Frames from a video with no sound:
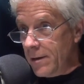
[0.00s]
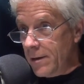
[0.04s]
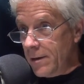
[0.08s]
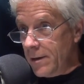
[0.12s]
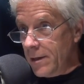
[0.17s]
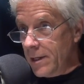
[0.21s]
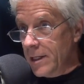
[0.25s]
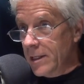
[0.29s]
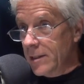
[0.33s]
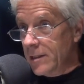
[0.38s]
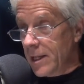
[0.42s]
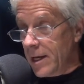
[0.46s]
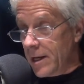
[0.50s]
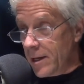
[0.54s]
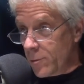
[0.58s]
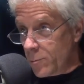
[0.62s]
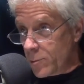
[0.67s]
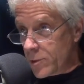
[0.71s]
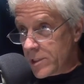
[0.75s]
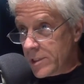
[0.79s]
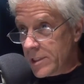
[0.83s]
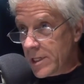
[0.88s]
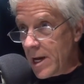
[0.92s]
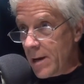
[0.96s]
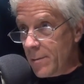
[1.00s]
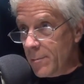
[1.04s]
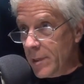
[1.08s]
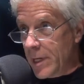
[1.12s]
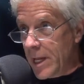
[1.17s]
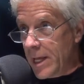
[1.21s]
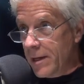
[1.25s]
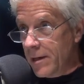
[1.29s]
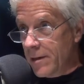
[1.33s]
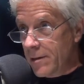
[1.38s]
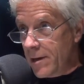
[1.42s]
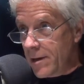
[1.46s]
He later was
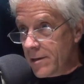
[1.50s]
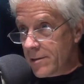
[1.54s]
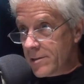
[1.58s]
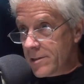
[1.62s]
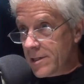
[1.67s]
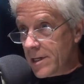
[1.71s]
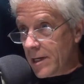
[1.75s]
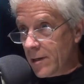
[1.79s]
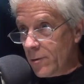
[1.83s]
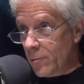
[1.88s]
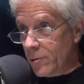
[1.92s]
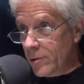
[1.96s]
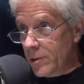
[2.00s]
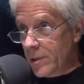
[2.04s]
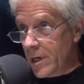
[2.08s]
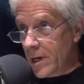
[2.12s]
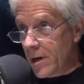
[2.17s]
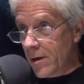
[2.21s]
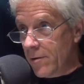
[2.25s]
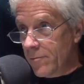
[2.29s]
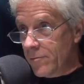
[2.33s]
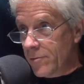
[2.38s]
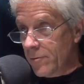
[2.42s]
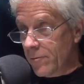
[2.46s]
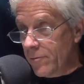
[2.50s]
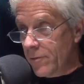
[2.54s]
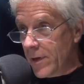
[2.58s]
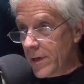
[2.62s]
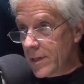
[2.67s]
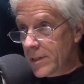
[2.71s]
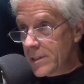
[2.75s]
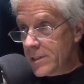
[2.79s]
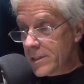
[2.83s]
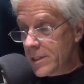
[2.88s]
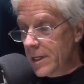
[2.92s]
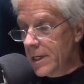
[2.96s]
nominated as Secretary of
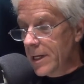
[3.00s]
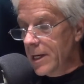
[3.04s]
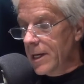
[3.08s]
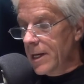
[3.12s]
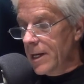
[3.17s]
Defense,